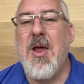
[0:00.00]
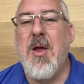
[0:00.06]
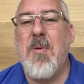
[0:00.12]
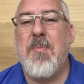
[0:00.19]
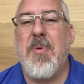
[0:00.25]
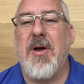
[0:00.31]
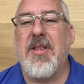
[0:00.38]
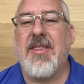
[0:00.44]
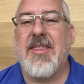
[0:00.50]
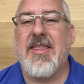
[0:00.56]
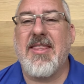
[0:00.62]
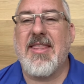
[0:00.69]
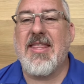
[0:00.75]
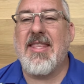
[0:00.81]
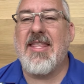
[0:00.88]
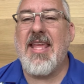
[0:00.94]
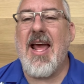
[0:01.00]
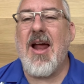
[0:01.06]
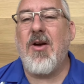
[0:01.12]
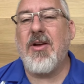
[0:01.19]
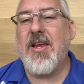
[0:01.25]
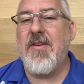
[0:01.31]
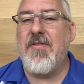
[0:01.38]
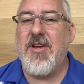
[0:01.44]
but that'll
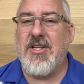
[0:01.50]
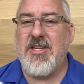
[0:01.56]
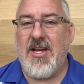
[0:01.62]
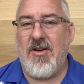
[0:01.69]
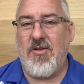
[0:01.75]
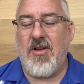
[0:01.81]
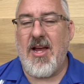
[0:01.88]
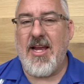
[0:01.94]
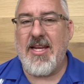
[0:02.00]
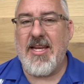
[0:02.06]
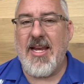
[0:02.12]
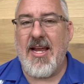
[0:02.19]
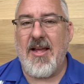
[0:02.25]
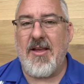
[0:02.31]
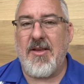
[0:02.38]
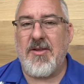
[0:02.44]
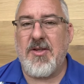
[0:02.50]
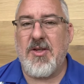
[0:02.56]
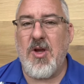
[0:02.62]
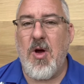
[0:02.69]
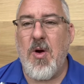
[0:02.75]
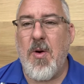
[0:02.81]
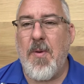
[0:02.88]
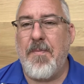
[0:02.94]
give you a general idea.
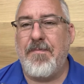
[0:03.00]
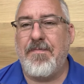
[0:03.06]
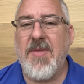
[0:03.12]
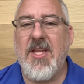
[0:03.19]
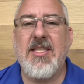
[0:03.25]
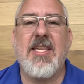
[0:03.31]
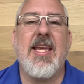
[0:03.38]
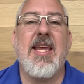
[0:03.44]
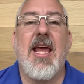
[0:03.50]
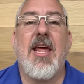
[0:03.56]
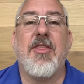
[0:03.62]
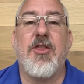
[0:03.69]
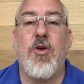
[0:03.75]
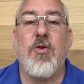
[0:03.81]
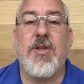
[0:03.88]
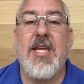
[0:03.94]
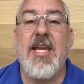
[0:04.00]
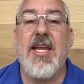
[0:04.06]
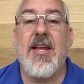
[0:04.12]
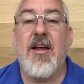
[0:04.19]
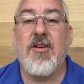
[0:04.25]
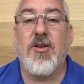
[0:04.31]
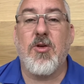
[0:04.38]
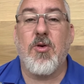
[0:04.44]
So let's say you have
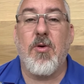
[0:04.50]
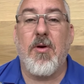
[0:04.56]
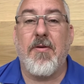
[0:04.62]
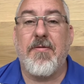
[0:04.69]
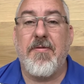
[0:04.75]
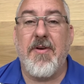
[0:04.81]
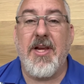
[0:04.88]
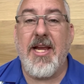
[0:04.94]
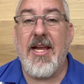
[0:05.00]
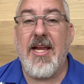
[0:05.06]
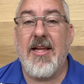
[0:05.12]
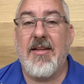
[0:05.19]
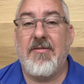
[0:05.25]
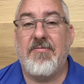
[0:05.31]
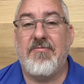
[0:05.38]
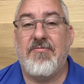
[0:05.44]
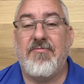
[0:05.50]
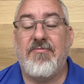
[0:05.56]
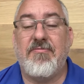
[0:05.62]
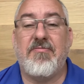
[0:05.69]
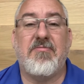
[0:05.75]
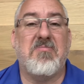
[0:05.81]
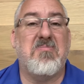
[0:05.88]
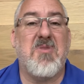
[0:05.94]
1,300 square feet.
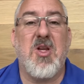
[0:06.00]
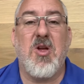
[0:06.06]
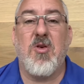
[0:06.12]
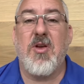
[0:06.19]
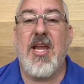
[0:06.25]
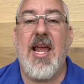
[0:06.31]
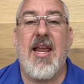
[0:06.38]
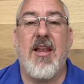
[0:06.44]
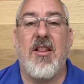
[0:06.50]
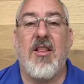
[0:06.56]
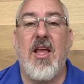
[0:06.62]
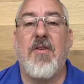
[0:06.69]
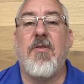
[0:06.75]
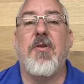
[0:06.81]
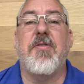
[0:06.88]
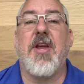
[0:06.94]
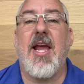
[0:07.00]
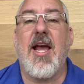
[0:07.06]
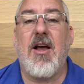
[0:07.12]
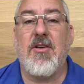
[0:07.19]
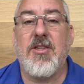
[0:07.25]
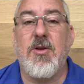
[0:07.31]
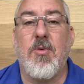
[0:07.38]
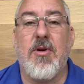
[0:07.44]
You had a level of your
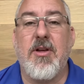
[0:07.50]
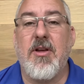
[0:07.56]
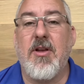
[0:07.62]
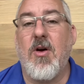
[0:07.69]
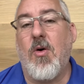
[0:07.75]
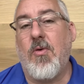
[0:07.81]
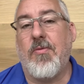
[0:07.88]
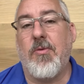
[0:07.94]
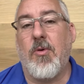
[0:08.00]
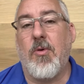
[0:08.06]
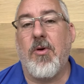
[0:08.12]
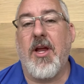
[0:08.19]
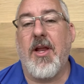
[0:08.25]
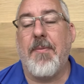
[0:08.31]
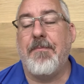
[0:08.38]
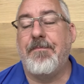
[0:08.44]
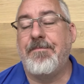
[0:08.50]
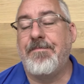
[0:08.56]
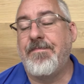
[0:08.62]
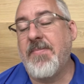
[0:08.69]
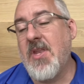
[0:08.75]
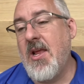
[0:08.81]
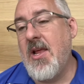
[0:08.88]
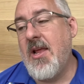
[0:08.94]
house you want to do the whole floor in,
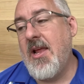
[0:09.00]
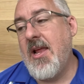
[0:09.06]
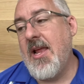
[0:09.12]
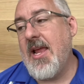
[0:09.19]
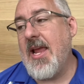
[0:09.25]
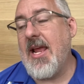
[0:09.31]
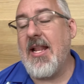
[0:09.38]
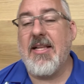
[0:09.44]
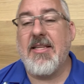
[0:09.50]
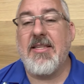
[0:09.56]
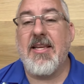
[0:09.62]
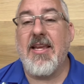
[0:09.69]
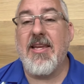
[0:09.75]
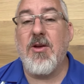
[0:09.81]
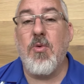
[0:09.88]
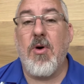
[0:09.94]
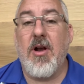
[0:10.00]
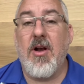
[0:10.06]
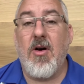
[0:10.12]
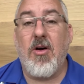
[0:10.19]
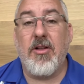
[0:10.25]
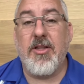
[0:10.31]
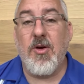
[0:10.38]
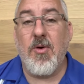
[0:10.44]
and let's say you want
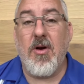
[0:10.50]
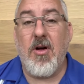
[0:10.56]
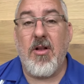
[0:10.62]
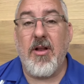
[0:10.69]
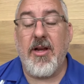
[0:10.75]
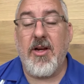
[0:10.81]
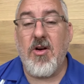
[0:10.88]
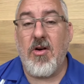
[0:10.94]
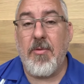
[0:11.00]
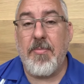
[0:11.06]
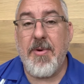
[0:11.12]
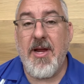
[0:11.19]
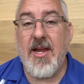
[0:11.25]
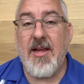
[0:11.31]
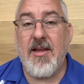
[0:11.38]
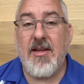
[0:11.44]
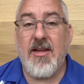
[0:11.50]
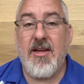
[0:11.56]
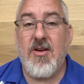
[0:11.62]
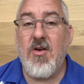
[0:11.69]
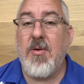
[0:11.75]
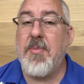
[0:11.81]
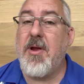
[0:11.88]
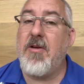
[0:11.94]
to do it all in carpet. You're
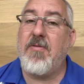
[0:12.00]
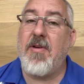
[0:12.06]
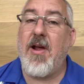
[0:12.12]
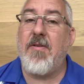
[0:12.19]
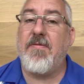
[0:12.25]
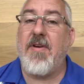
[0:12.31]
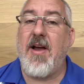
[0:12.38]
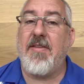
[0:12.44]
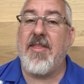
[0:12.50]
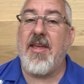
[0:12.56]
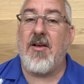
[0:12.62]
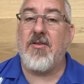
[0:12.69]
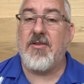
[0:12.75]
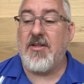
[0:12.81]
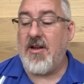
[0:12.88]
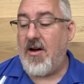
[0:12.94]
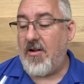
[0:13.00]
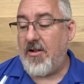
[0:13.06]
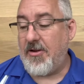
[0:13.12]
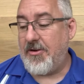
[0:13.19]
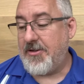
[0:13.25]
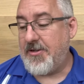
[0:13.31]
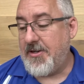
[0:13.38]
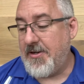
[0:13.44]
going to be around $5,000,
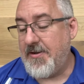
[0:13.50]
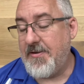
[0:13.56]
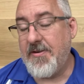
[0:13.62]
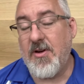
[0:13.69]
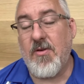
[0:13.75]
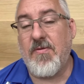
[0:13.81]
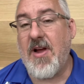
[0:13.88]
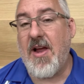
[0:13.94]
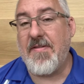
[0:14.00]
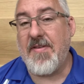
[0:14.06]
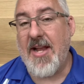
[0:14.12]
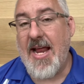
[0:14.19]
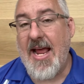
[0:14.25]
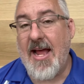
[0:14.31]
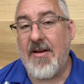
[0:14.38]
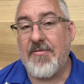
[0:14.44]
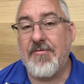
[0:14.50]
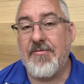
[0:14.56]
$5,500.